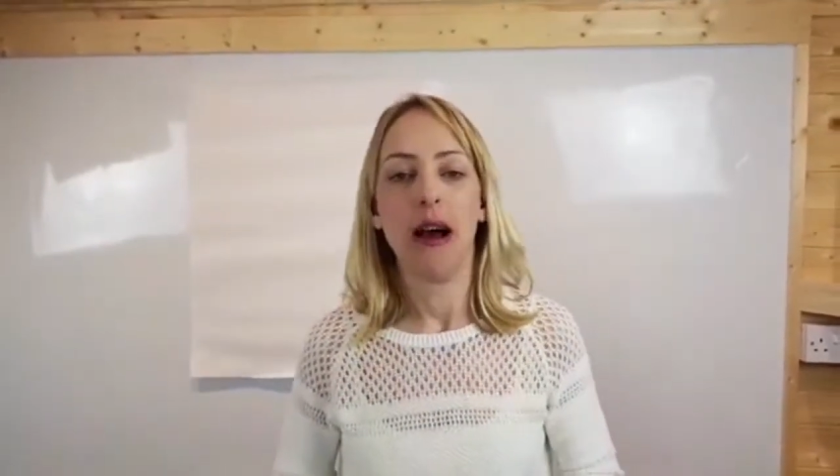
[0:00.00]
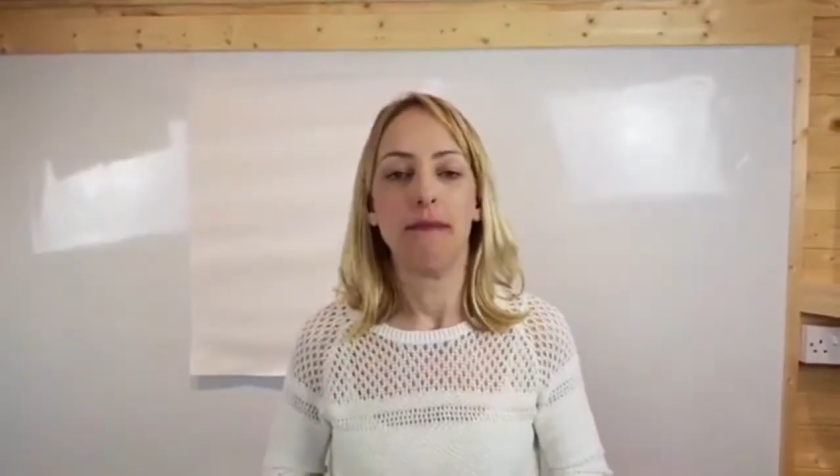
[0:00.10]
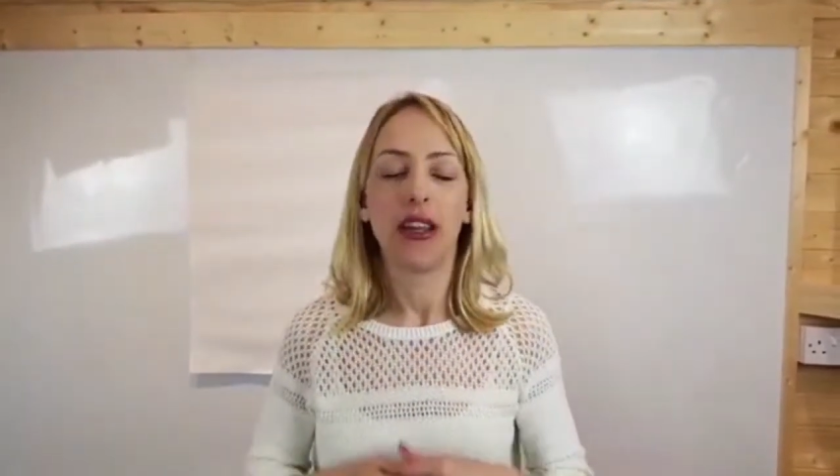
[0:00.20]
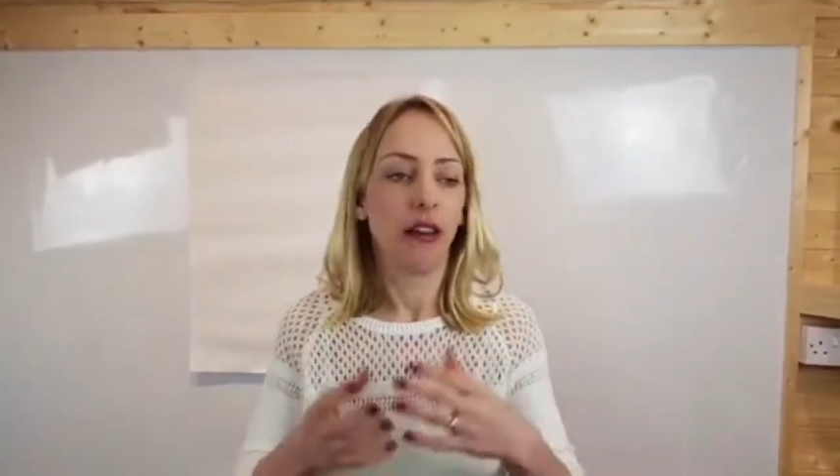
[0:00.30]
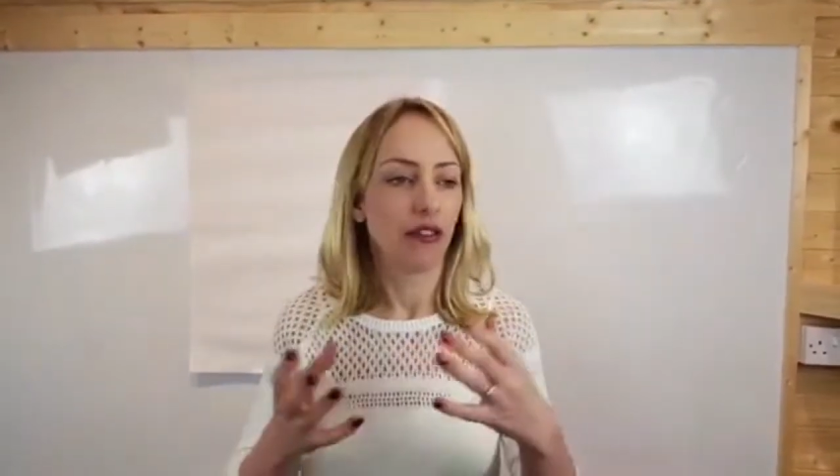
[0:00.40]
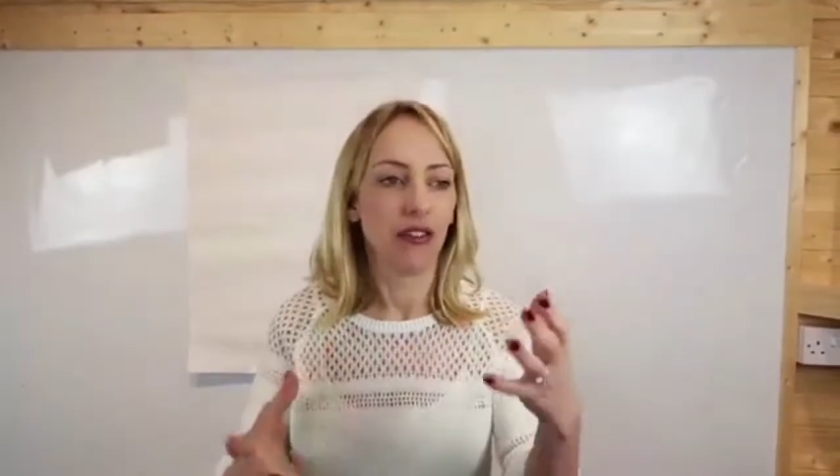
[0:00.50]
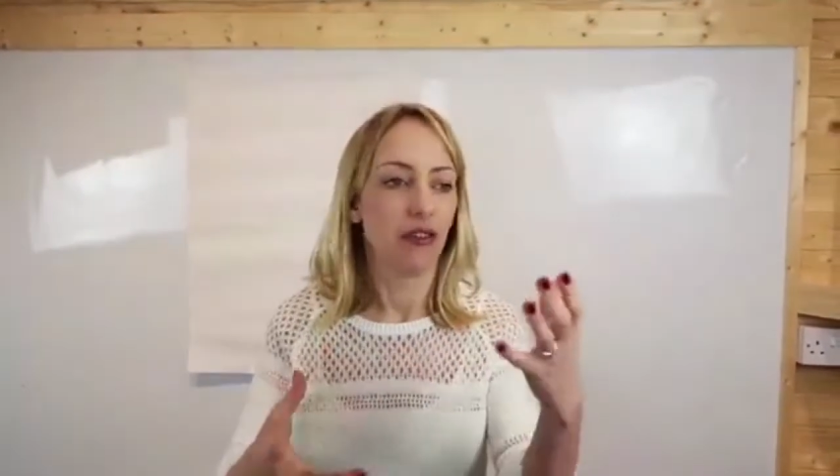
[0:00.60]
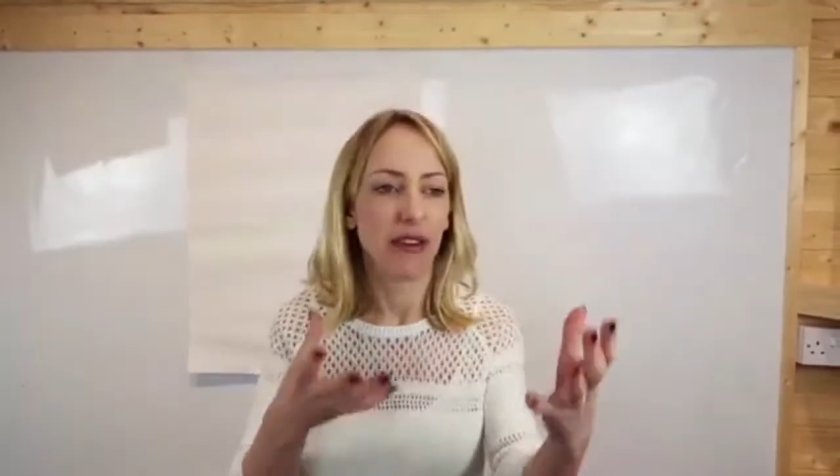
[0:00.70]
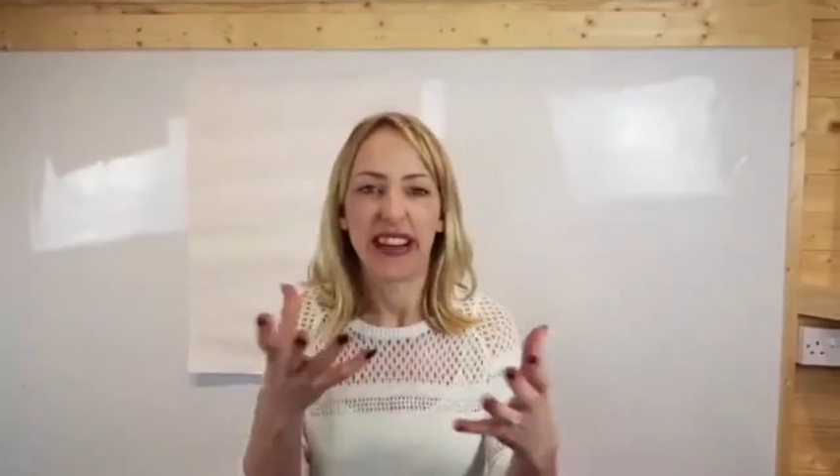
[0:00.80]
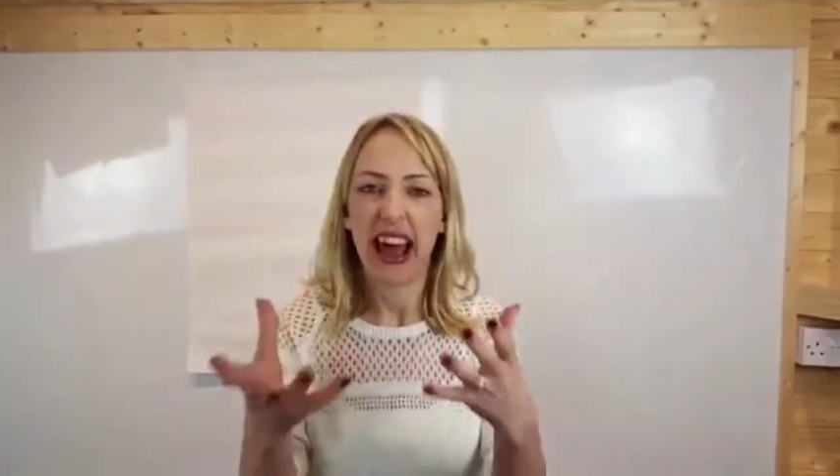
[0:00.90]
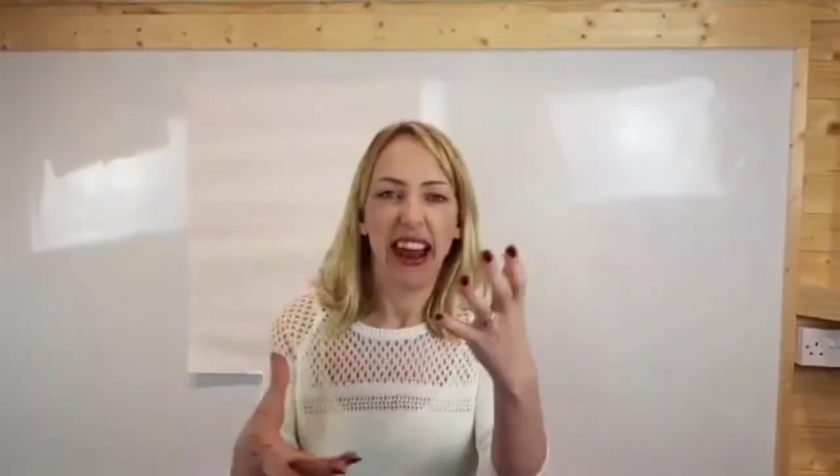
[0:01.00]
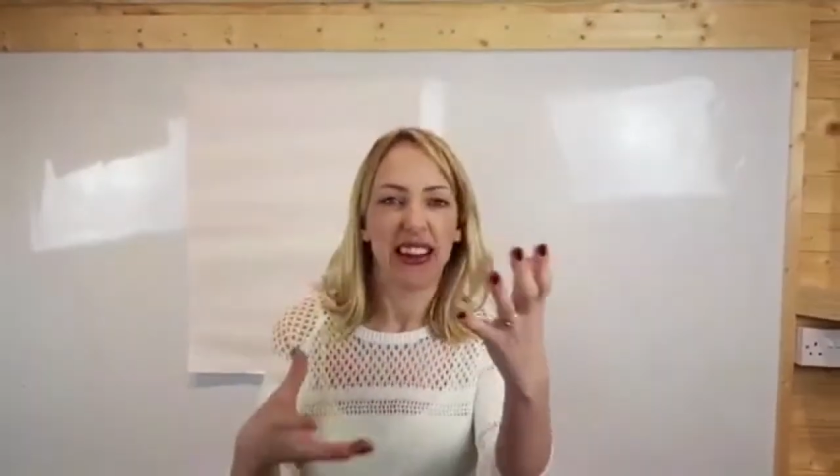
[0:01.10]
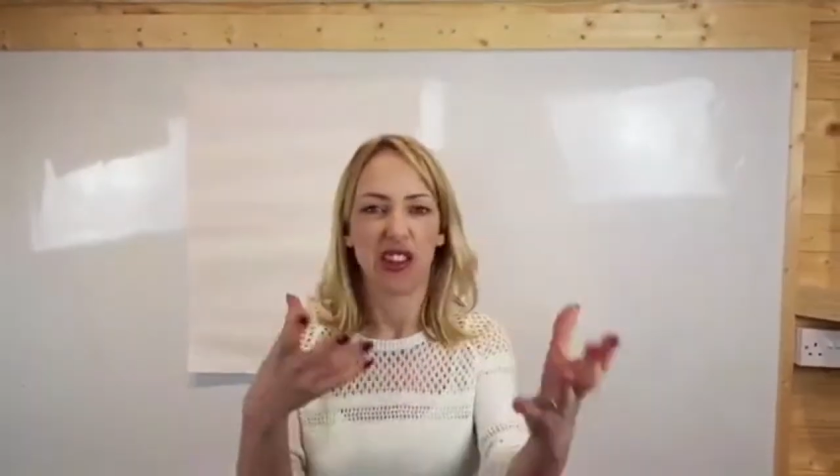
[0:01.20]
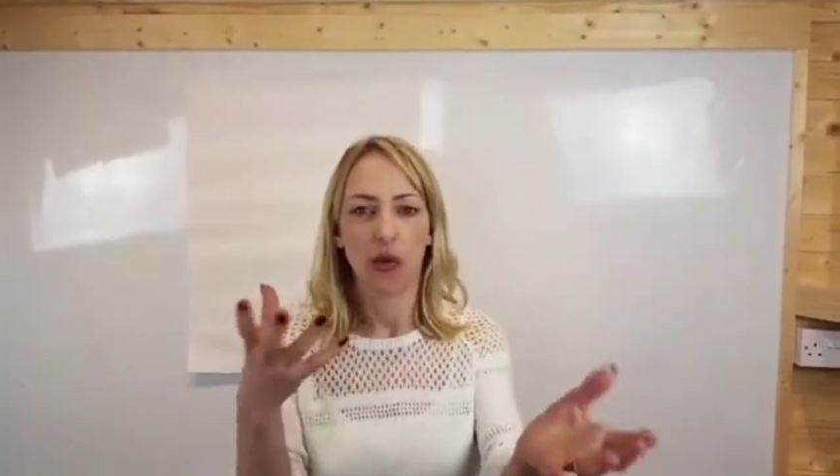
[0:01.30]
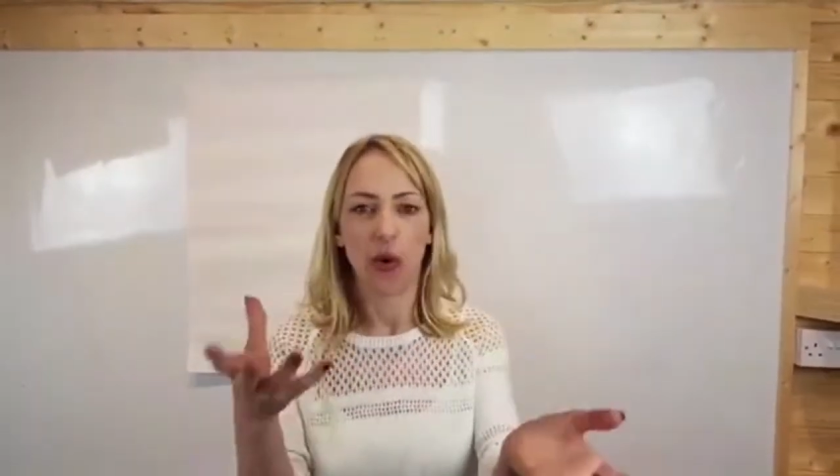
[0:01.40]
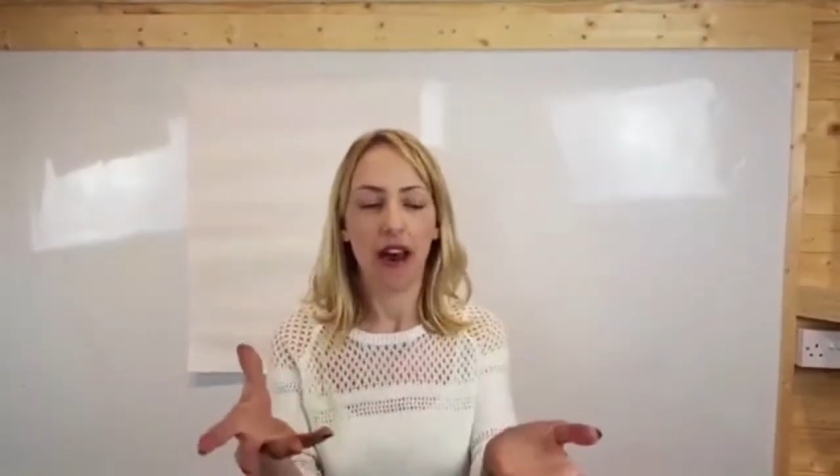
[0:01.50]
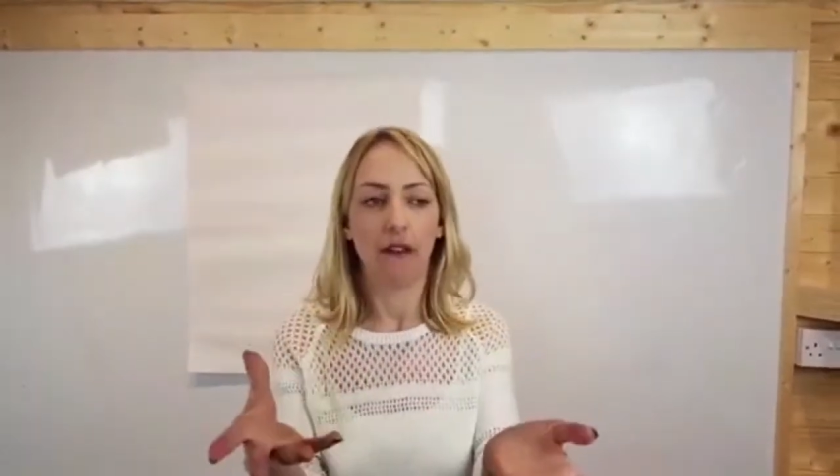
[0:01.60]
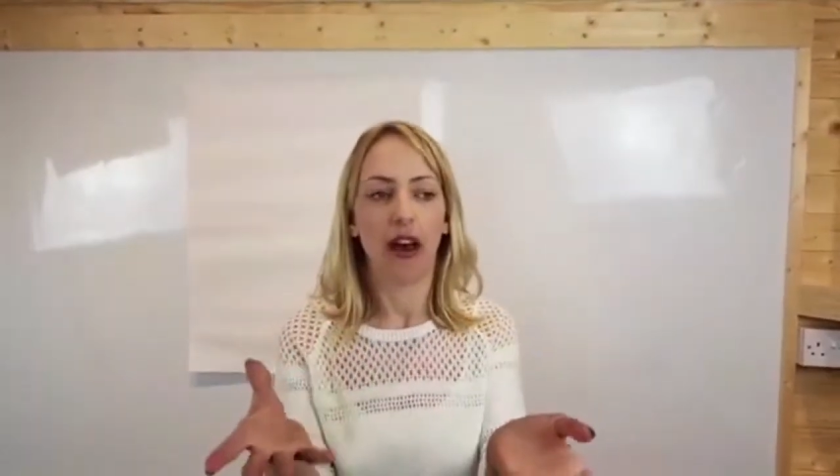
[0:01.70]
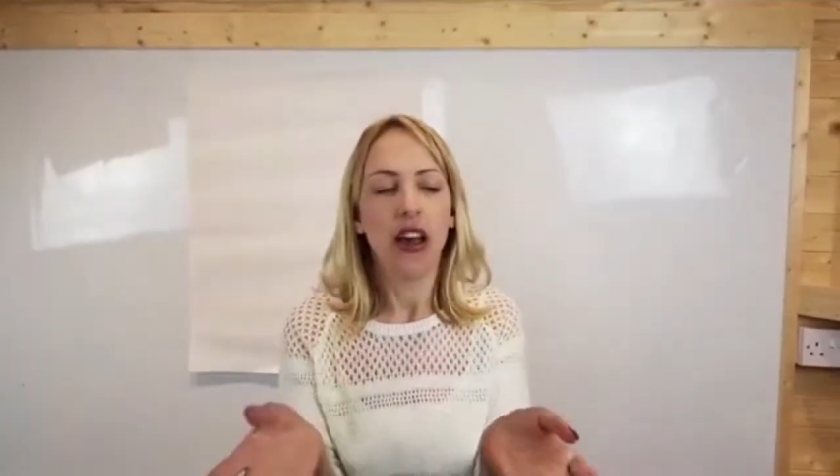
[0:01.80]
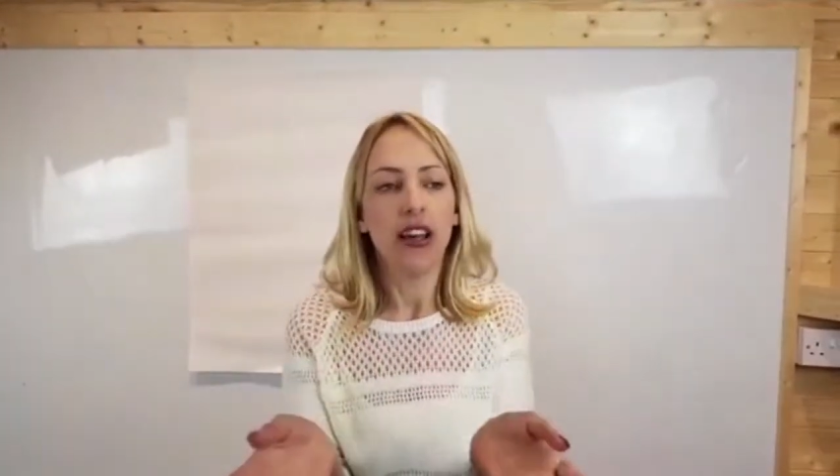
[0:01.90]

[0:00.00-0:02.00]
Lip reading: there'll be debt letters or whatever.